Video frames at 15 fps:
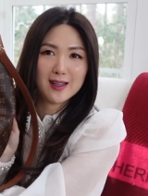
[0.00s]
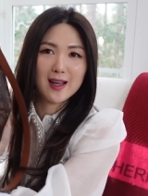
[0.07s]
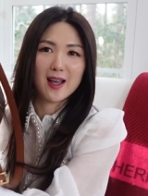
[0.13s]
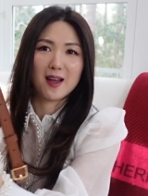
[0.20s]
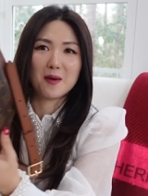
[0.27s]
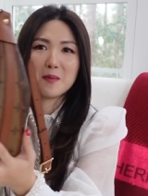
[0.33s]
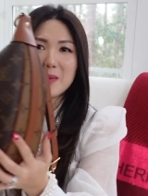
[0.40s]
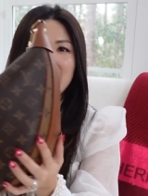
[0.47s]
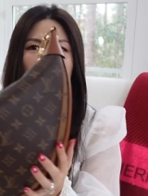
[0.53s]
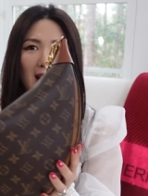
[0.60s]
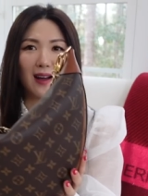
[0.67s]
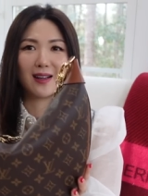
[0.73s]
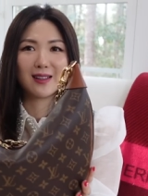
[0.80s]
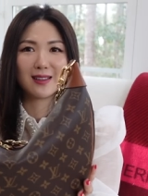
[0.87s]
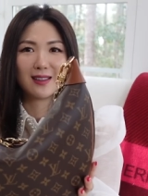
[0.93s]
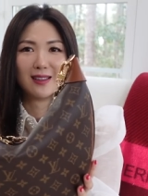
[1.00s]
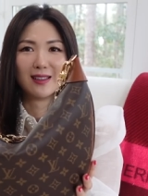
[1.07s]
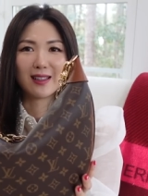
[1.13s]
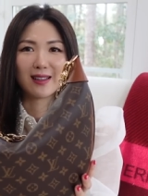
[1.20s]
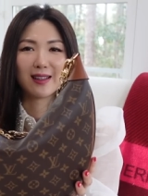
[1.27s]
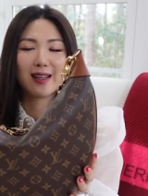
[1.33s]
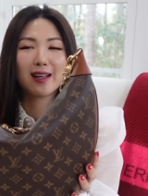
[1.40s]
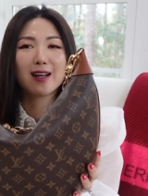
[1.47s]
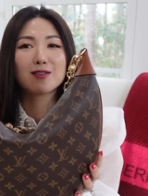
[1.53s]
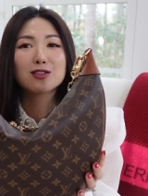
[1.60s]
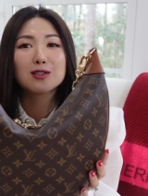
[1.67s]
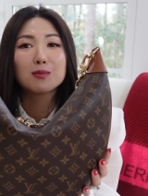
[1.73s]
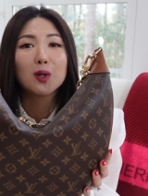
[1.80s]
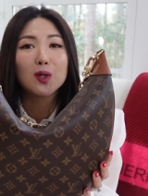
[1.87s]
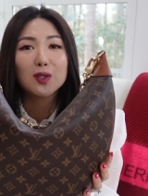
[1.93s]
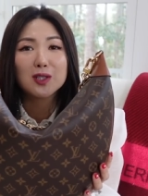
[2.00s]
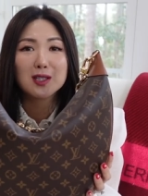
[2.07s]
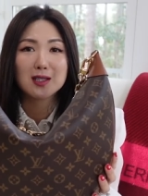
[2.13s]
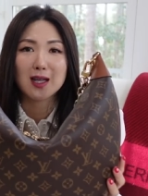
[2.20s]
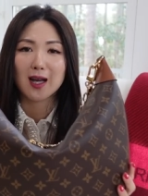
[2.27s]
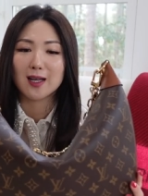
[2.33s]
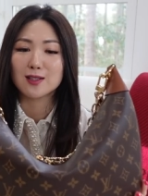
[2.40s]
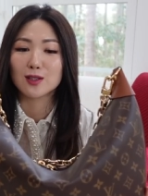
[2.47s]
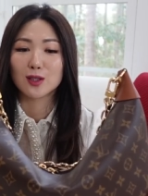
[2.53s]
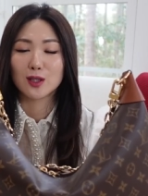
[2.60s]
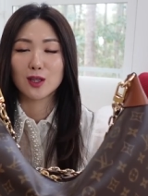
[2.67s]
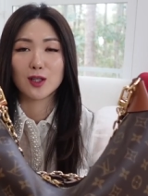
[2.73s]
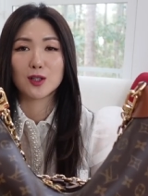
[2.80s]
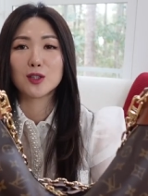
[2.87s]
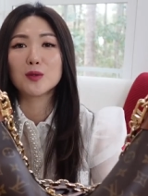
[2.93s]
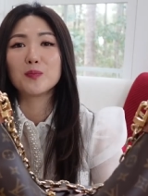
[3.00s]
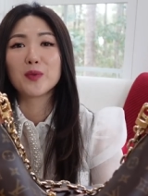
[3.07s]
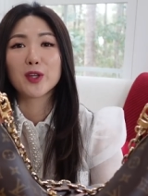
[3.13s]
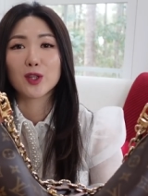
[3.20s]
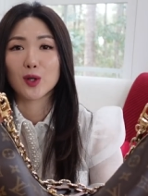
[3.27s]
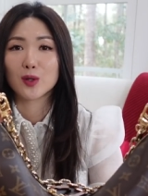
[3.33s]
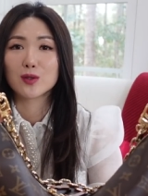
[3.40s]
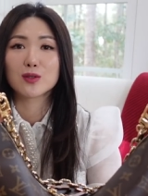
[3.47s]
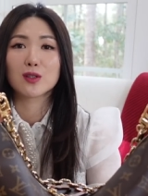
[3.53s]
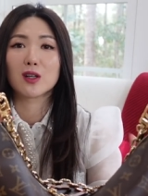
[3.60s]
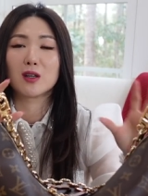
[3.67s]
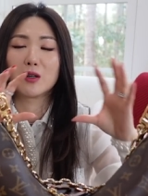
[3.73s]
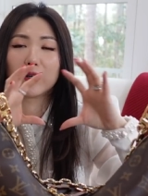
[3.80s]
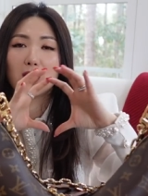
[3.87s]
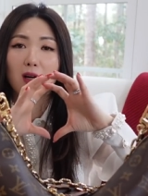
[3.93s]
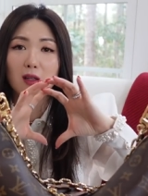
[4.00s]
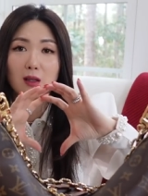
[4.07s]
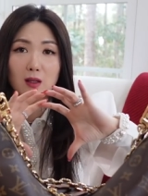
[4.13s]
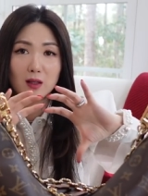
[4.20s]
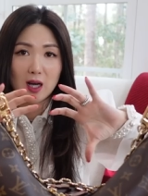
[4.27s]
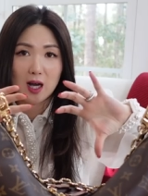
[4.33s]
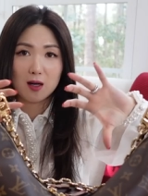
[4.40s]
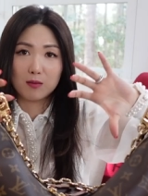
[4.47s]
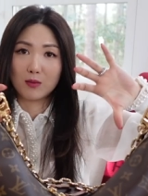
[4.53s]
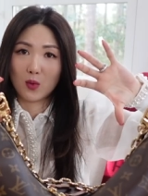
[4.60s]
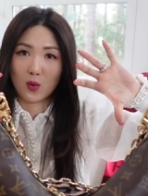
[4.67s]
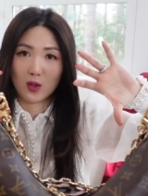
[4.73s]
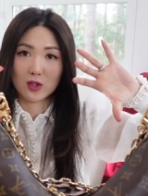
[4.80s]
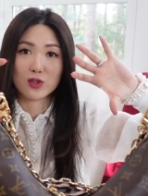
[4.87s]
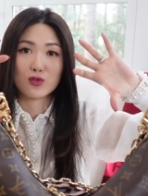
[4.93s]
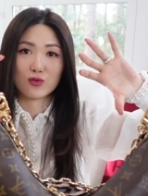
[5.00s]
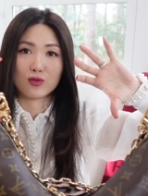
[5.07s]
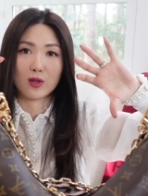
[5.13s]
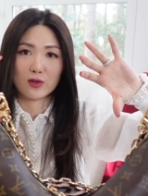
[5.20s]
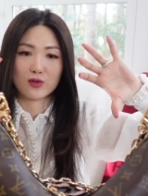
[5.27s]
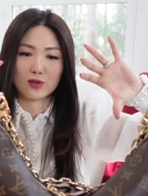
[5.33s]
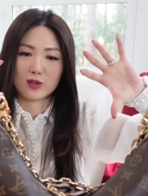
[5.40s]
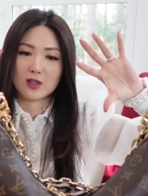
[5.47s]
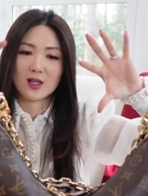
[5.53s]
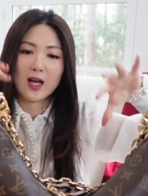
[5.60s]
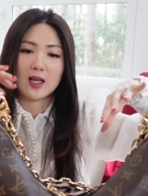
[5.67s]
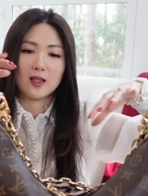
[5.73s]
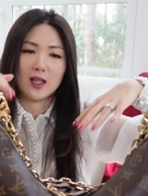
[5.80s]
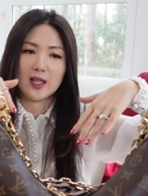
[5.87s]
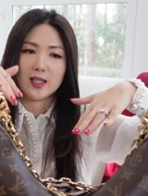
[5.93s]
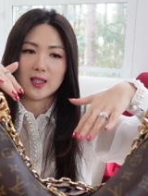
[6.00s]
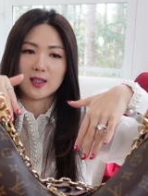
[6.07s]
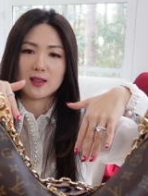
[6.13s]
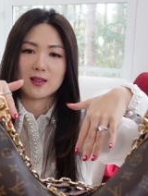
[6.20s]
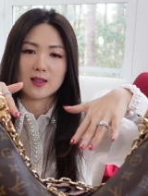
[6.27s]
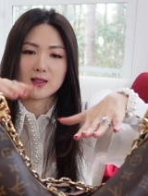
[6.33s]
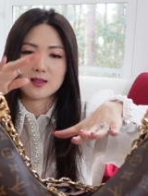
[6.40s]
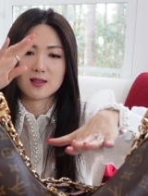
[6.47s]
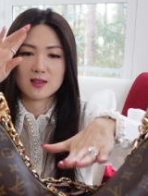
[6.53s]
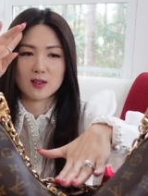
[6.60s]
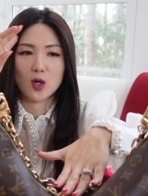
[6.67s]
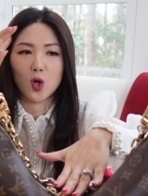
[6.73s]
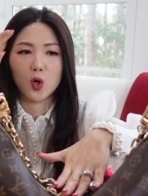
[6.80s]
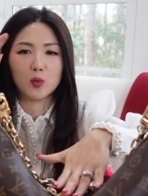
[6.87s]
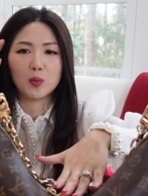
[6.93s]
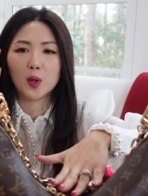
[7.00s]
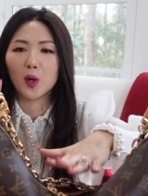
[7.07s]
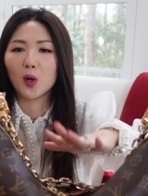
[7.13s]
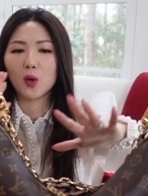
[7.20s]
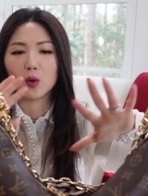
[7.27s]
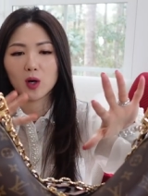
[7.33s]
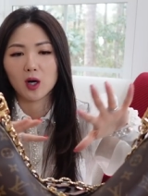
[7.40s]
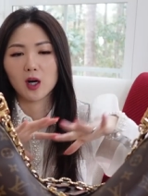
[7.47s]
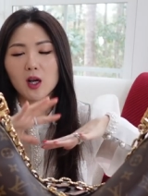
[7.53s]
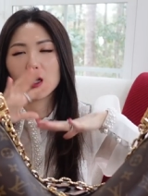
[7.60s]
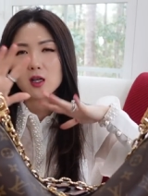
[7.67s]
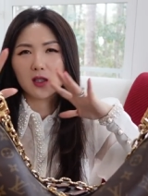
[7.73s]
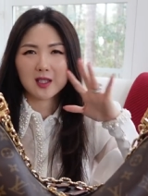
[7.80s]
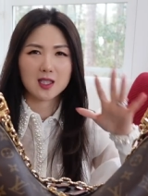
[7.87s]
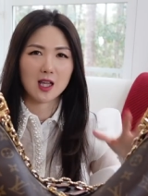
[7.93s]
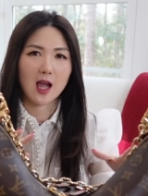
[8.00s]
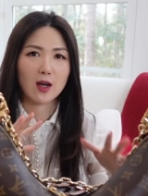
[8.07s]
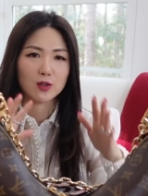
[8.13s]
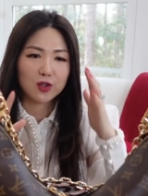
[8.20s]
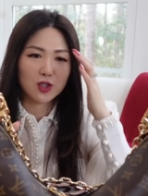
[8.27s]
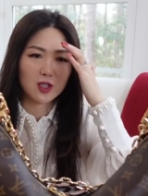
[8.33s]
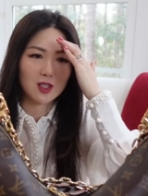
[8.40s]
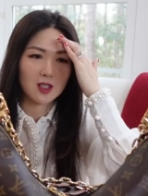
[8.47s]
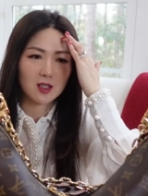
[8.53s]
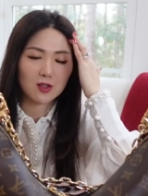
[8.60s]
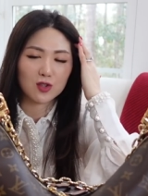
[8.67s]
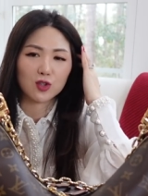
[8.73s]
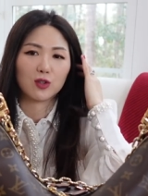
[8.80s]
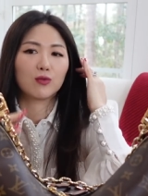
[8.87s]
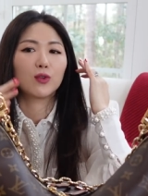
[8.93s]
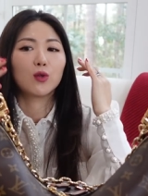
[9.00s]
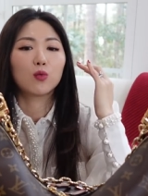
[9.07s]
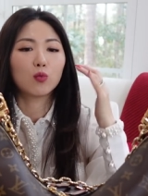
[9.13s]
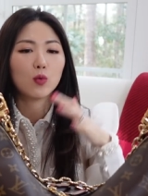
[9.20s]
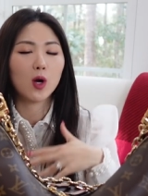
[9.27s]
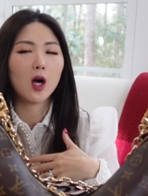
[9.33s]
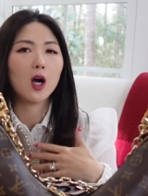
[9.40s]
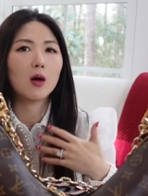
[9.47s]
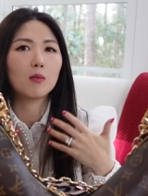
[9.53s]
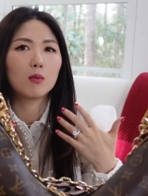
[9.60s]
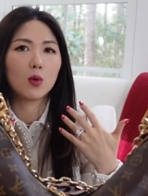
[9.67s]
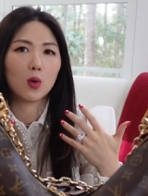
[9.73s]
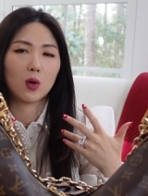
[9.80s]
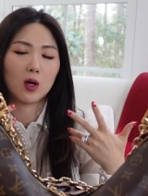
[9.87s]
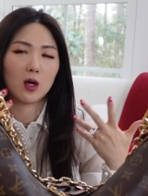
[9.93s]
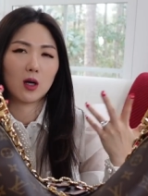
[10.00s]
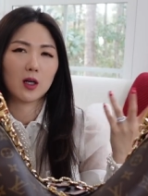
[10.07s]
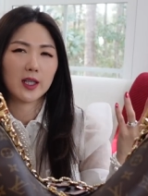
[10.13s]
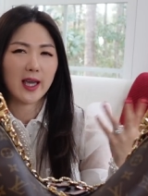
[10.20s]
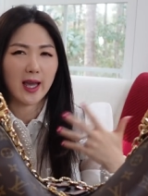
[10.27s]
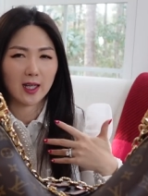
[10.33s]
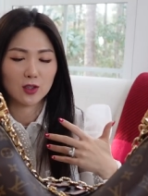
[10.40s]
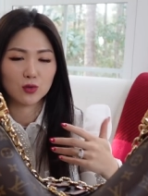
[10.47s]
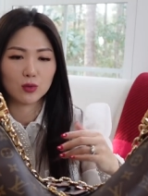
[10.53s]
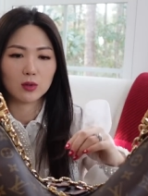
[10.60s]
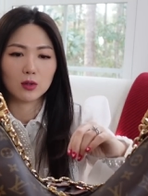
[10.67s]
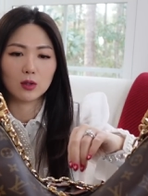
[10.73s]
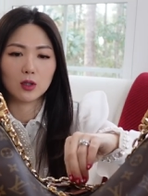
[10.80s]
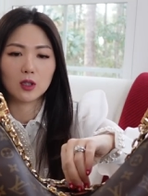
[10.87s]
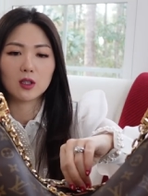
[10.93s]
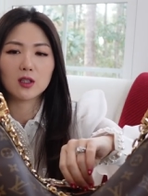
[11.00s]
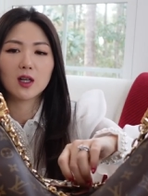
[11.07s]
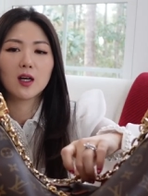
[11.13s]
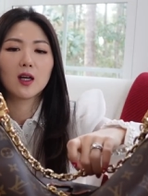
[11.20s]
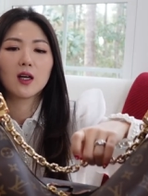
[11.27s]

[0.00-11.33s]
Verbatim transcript: handbag. They have smaller size loop. Those are a lot more structured, not like this hobo or slouchy. So if you want more casual look,